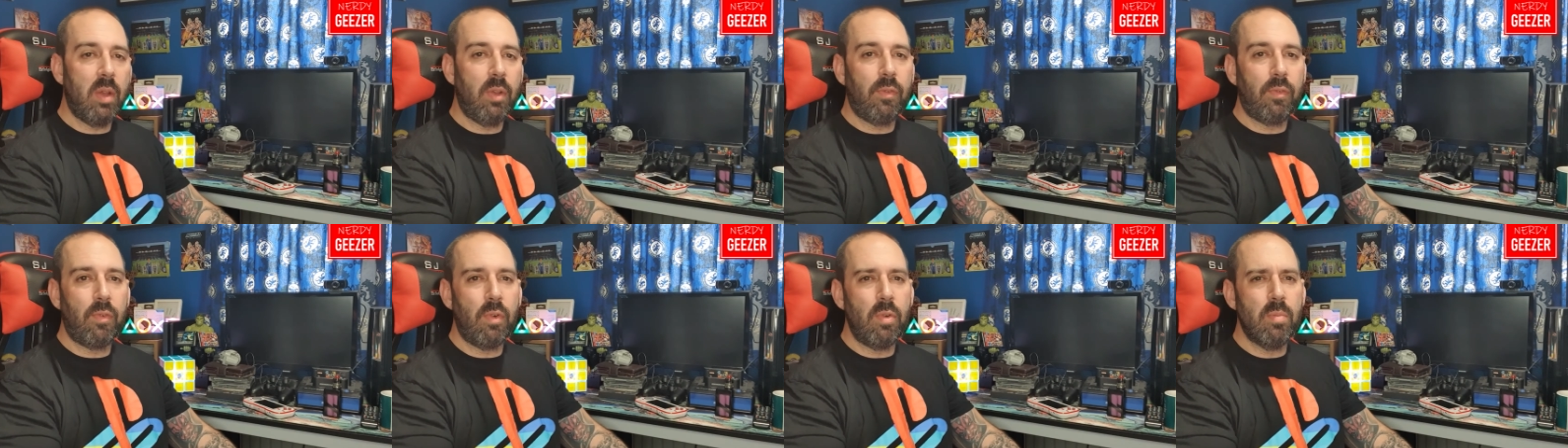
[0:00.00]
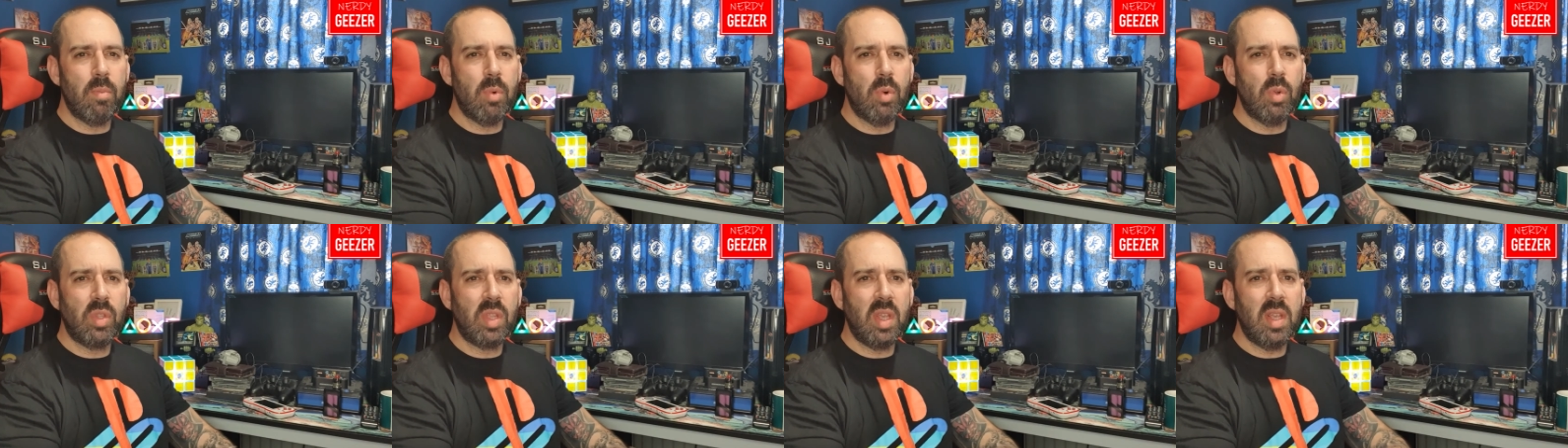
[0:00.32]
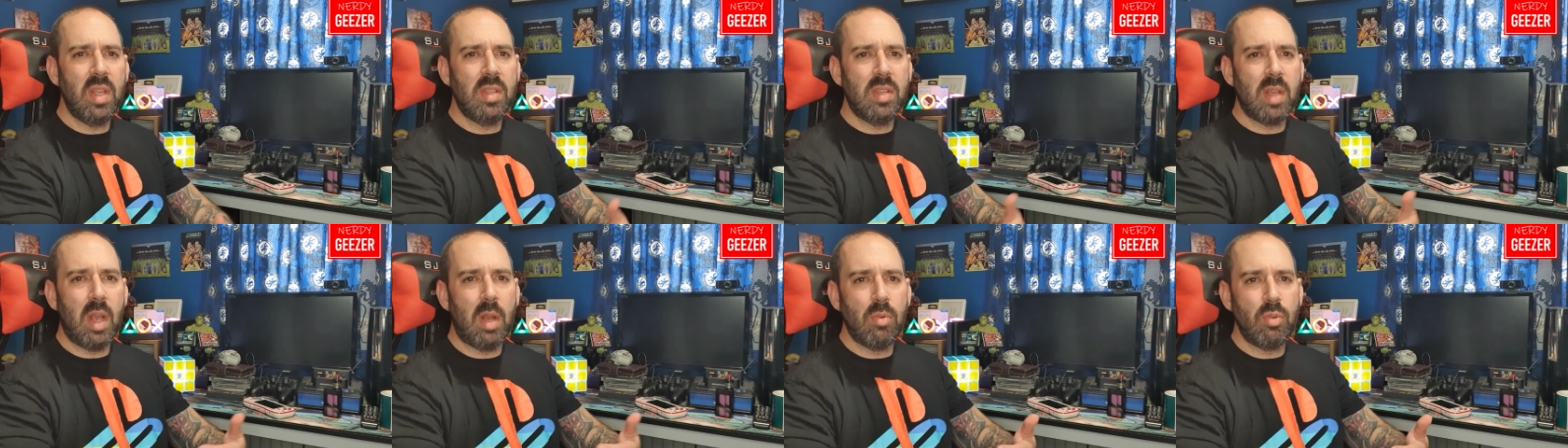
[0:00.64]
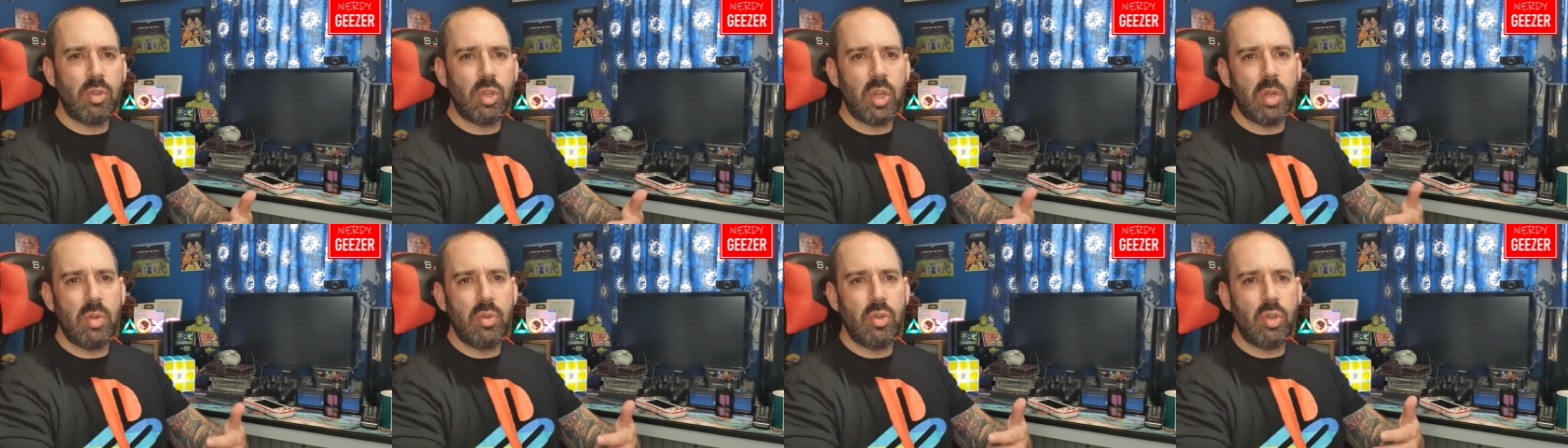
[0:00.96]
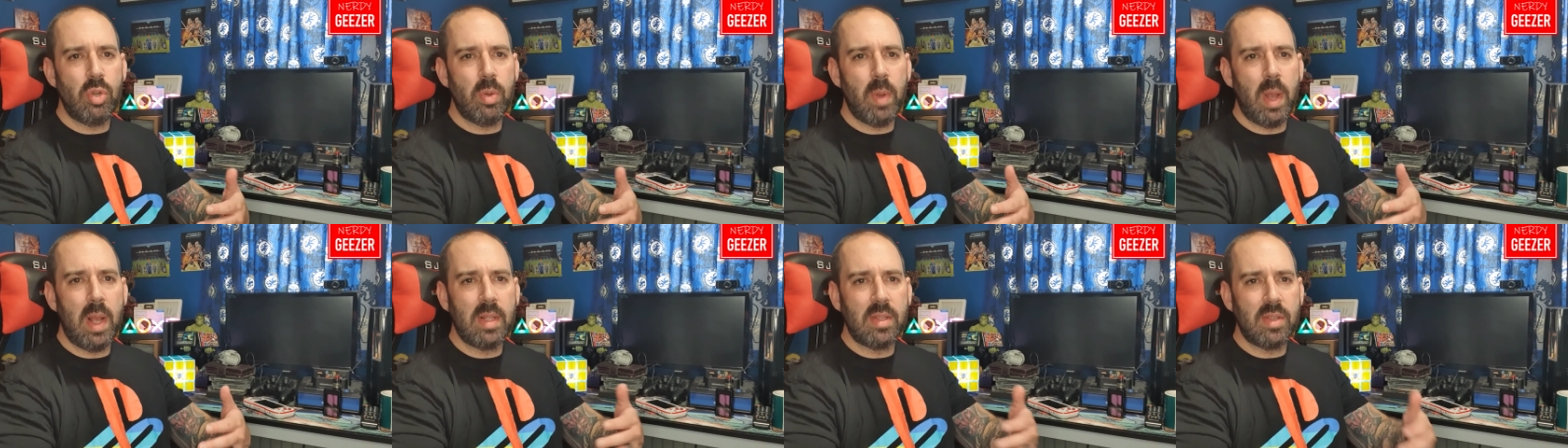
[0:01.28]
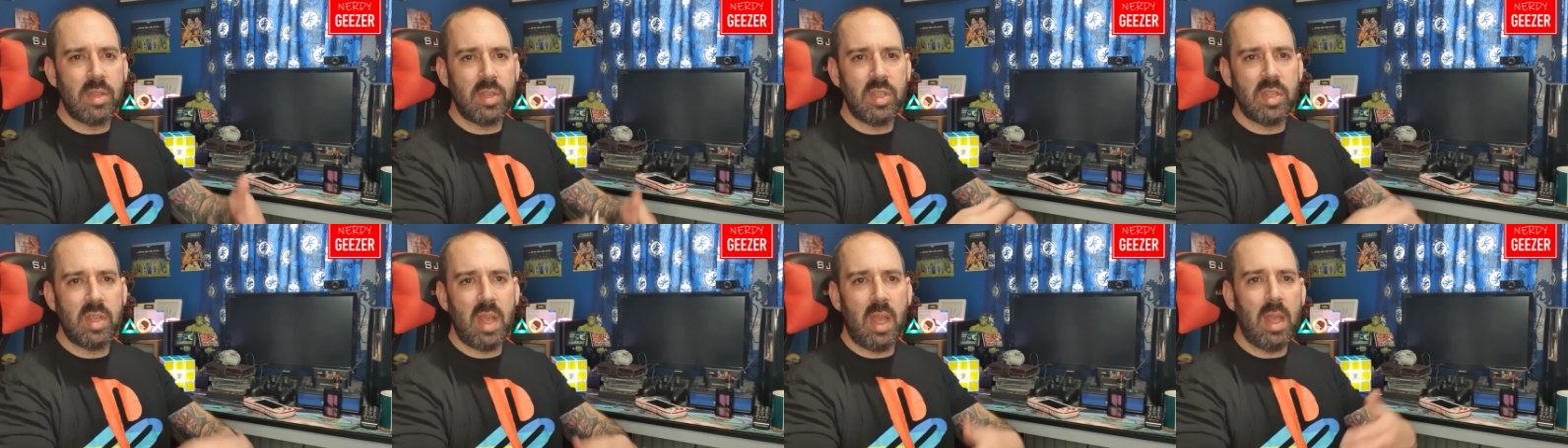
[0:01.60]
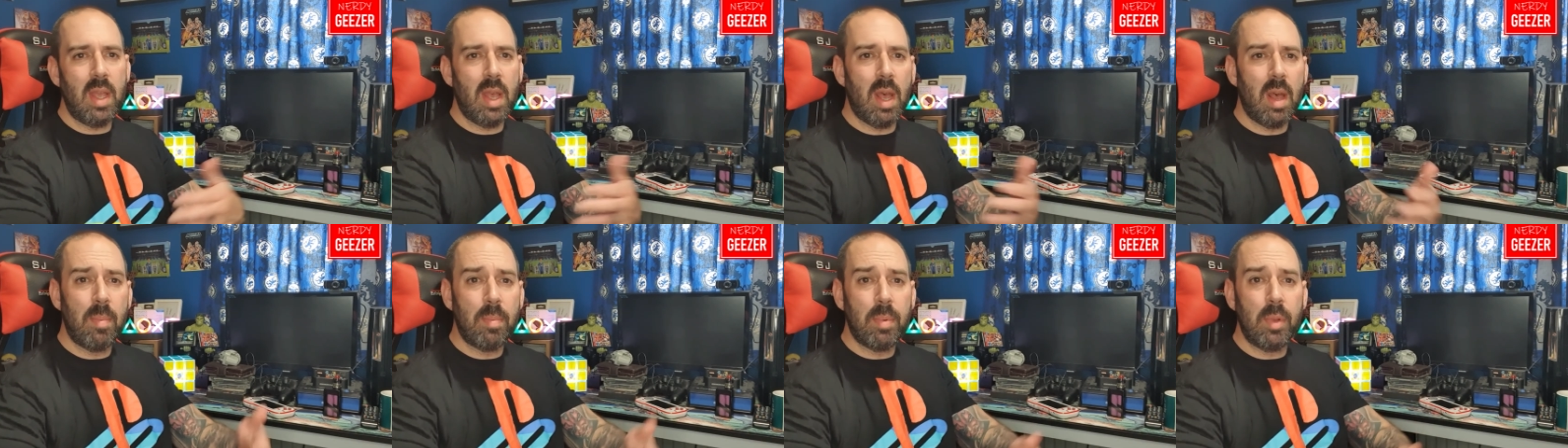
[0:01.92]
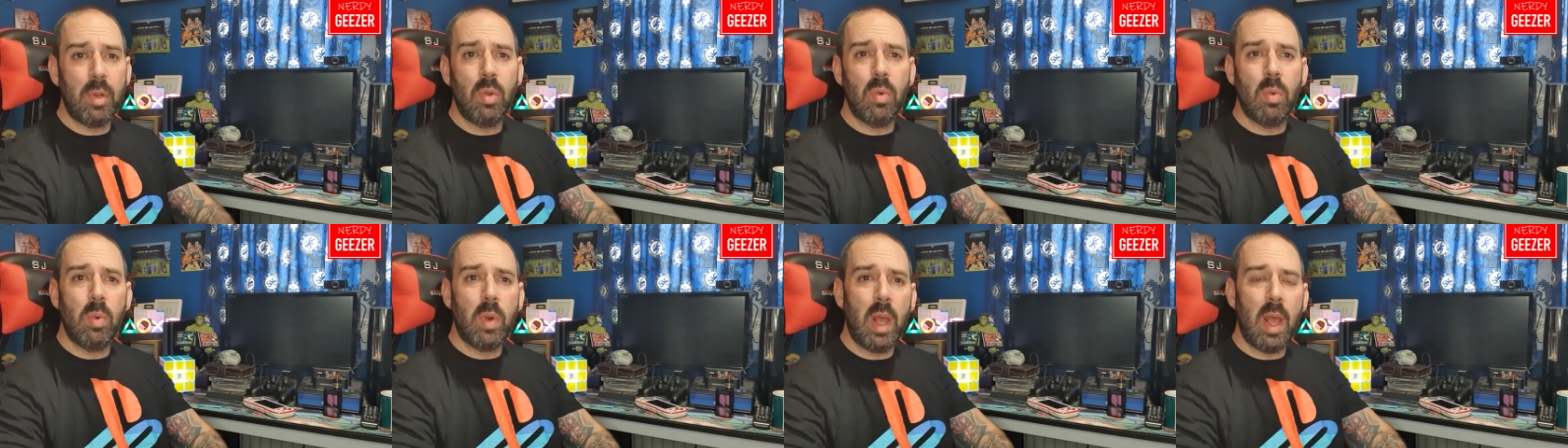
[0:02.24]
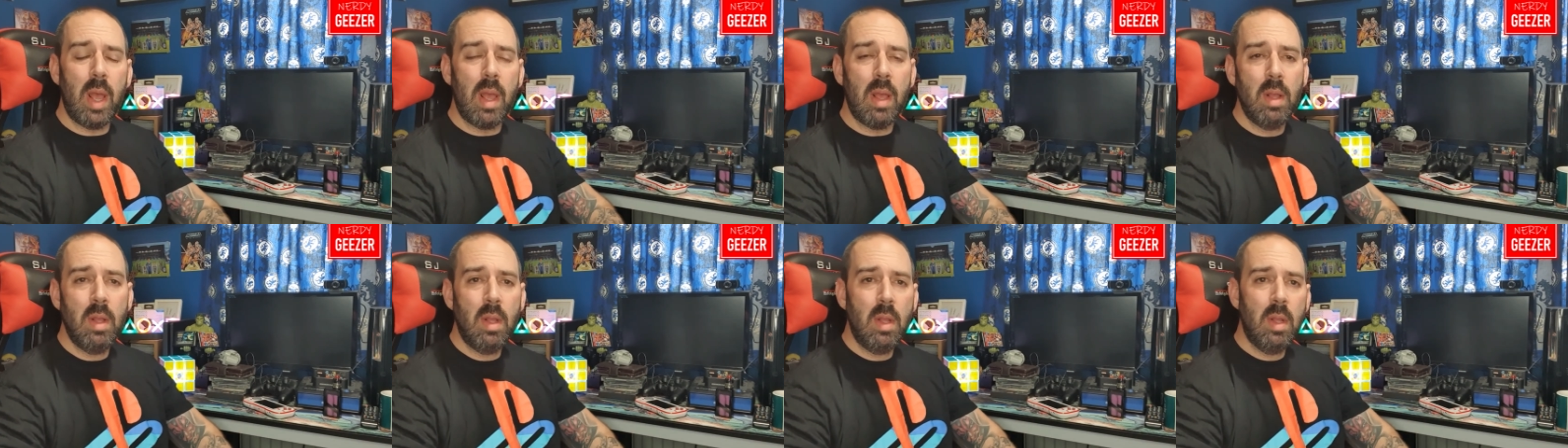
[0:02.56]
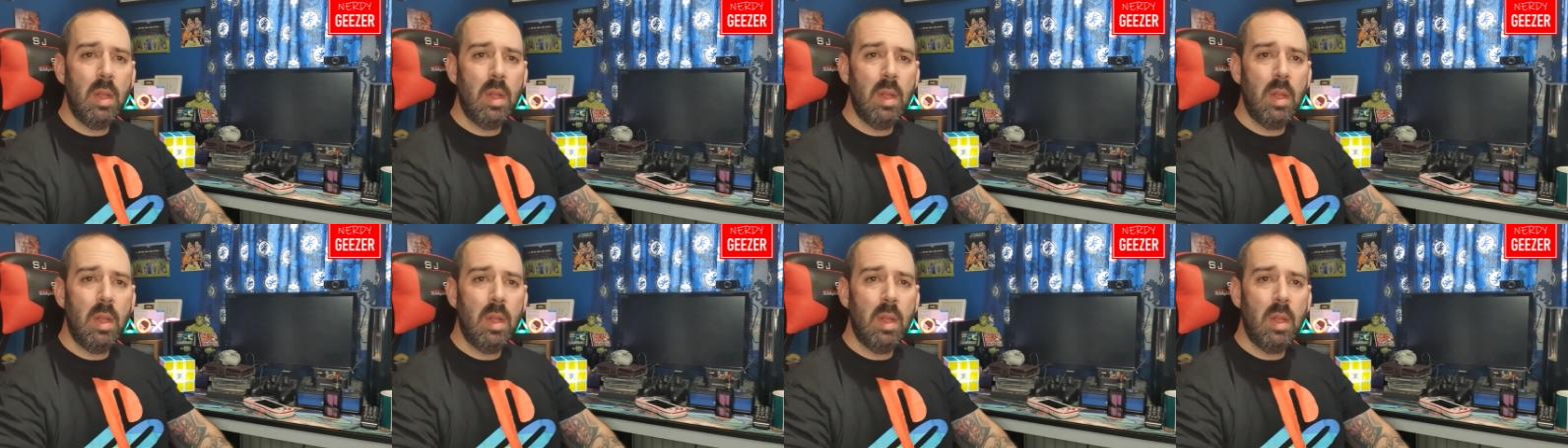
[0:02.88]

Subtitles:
through more detail, shows you how to set it up and all that.